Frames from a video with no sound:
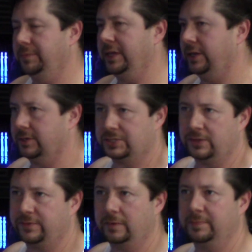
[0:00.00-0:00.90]
beating
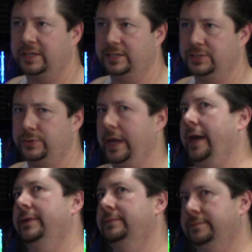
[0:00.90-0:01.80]
yourself up because you
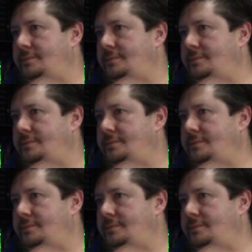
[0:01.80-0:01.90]
had